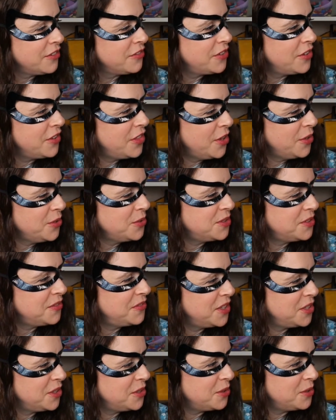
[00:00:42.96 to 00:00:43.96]
for those of
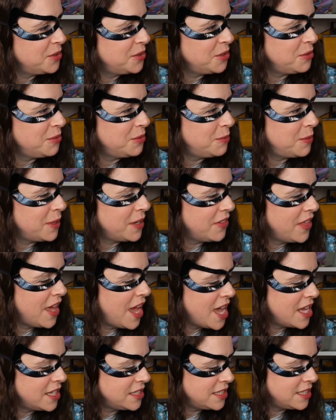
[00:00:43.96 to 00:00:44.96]
you who would wear
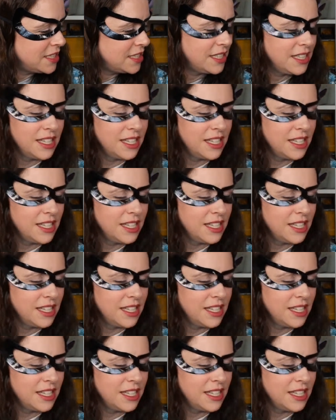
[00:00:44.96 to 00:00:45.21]
that.